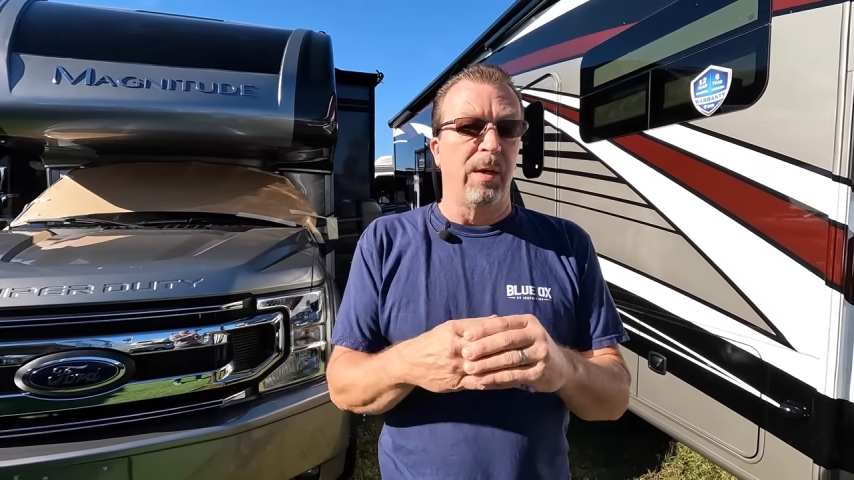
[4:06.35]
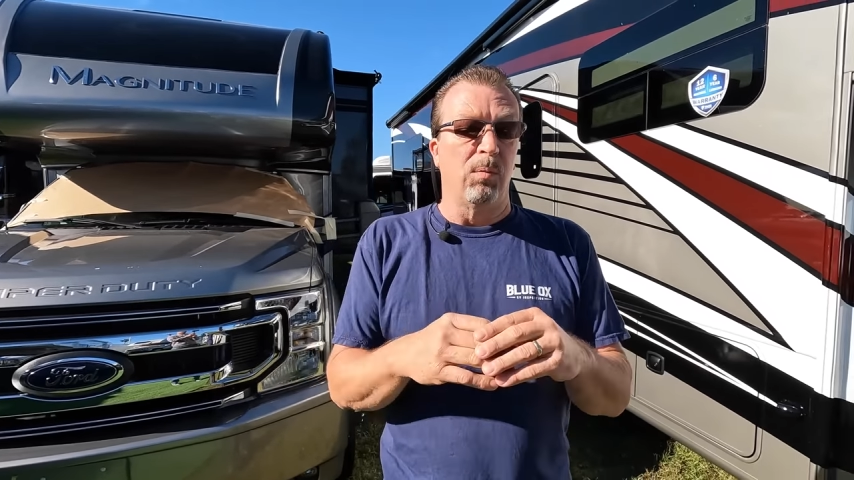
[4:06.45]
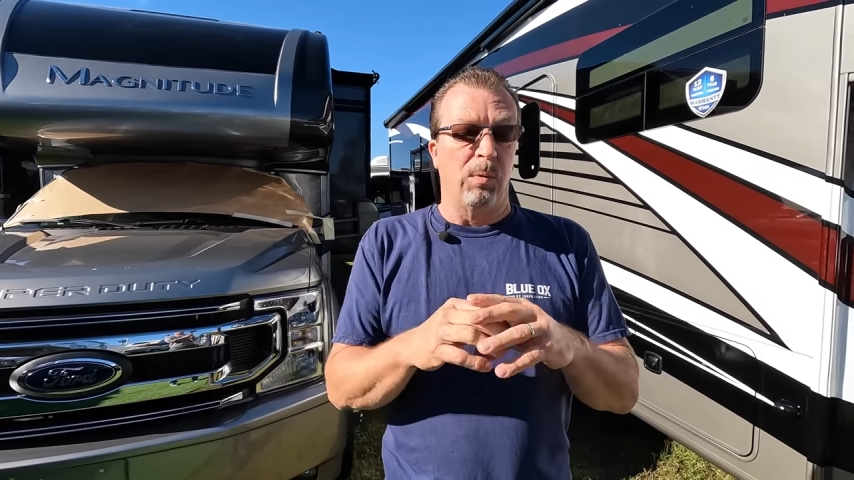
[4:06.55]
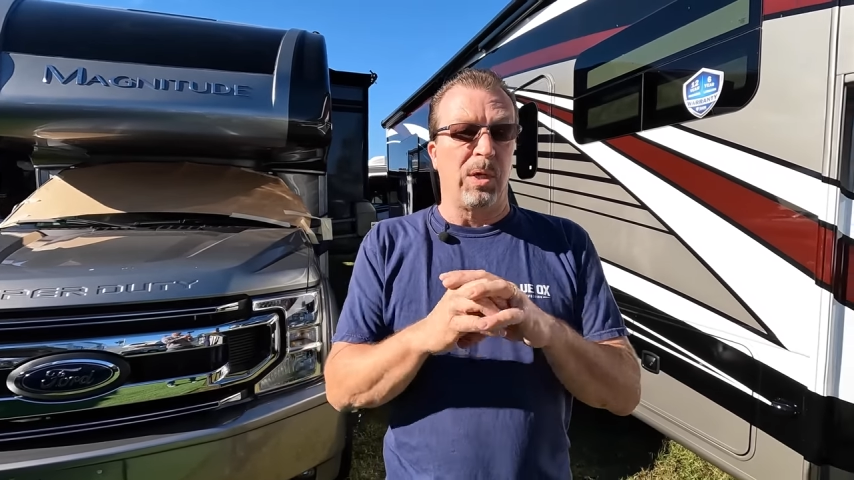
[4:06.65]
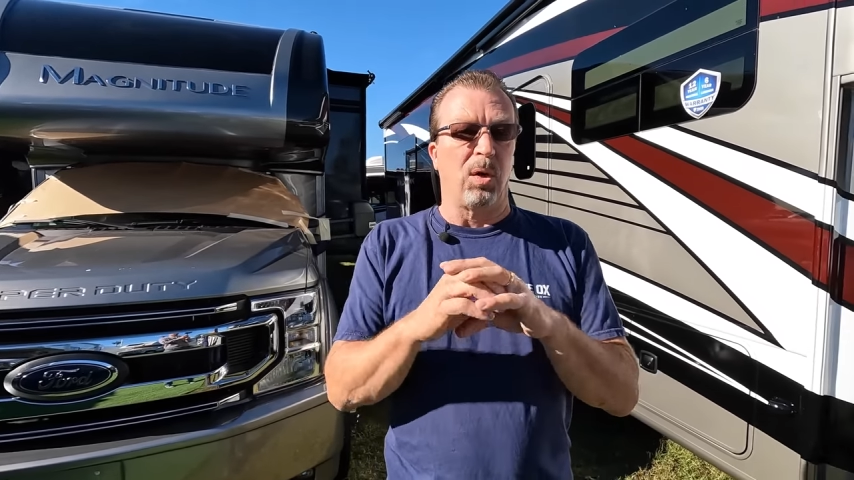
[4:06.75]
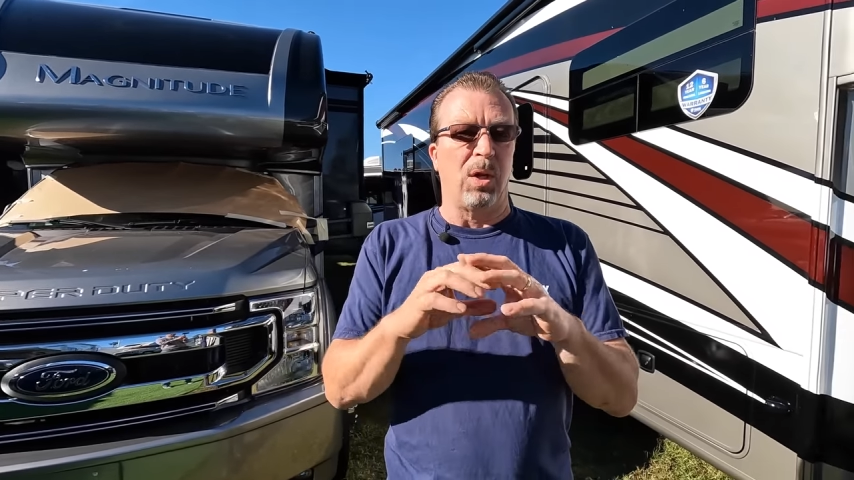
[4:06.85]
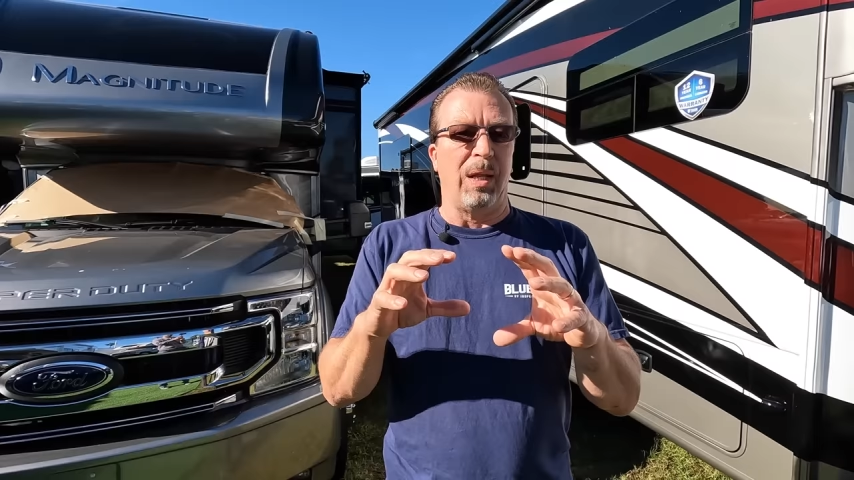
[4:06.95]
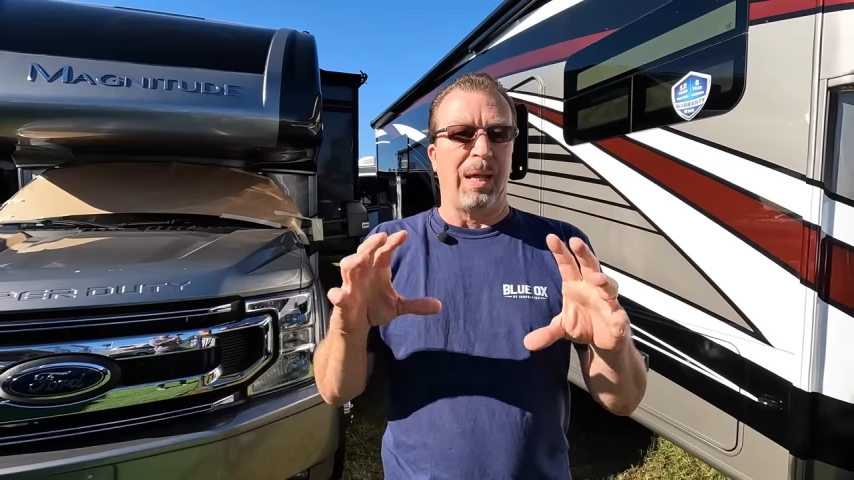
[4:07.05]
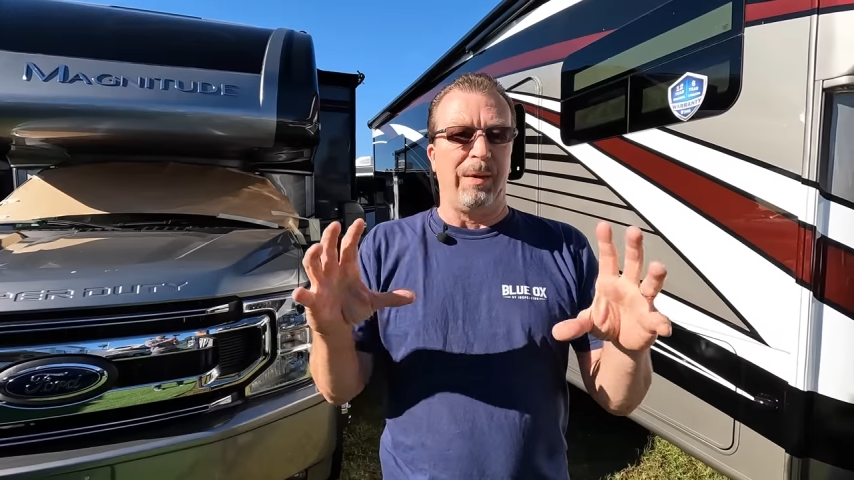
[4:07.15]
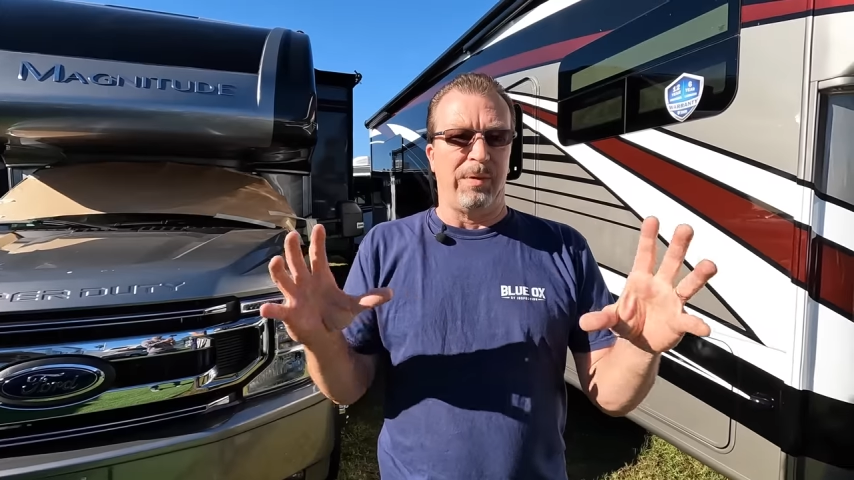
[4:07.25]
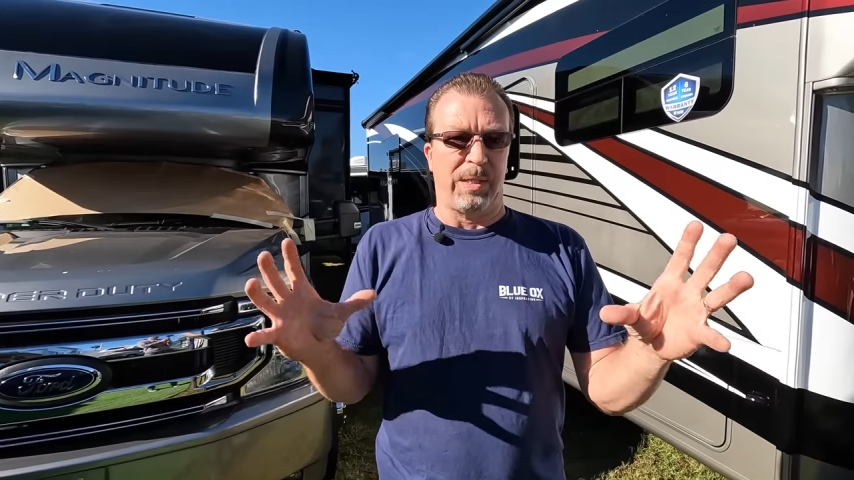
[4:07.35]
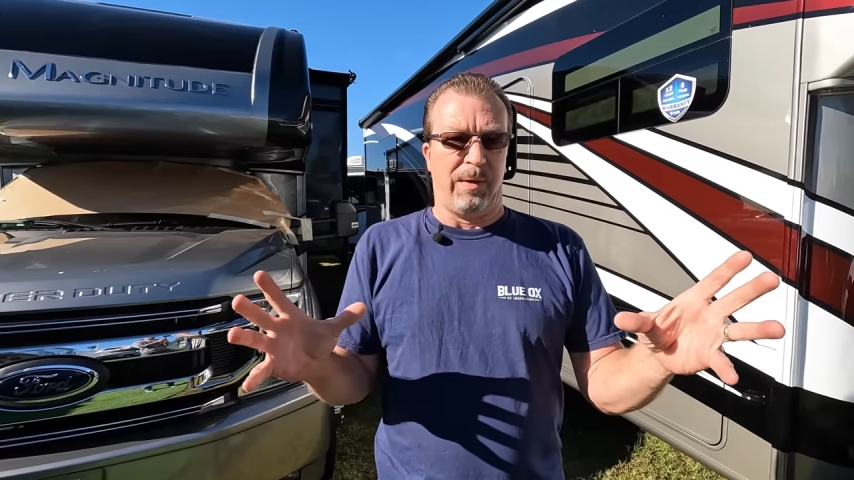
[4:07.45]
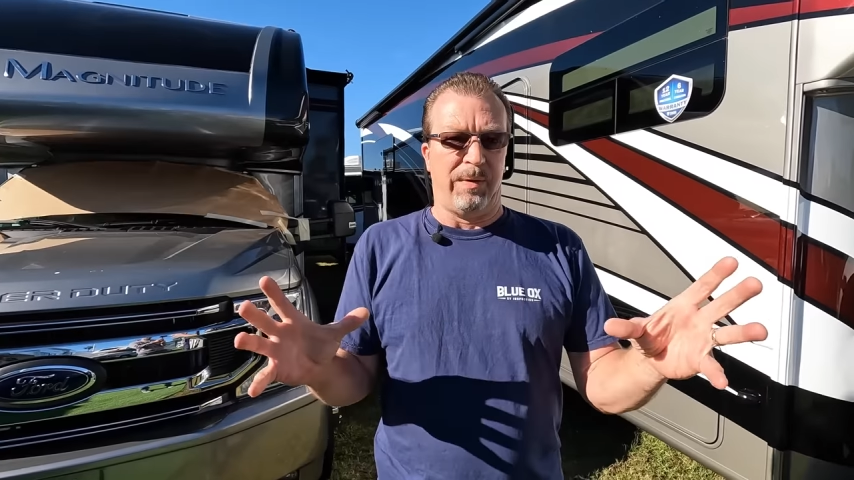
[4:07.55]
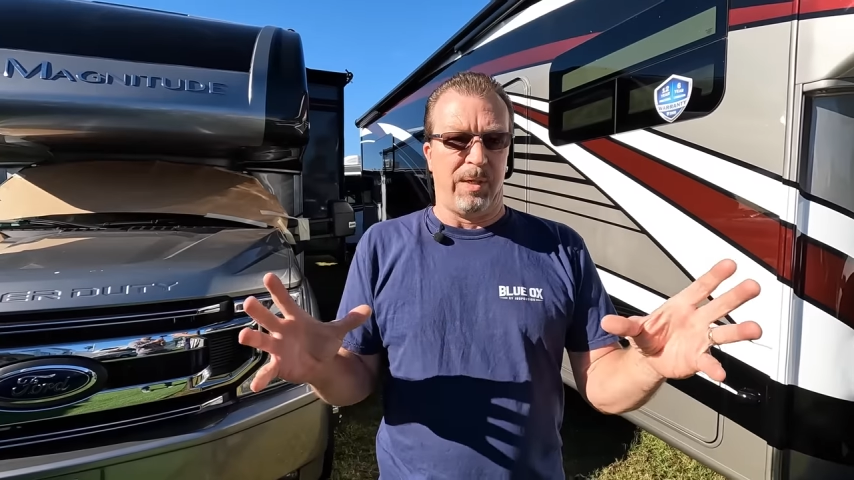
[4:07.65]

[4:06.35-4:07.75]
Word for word: what we call a life safety.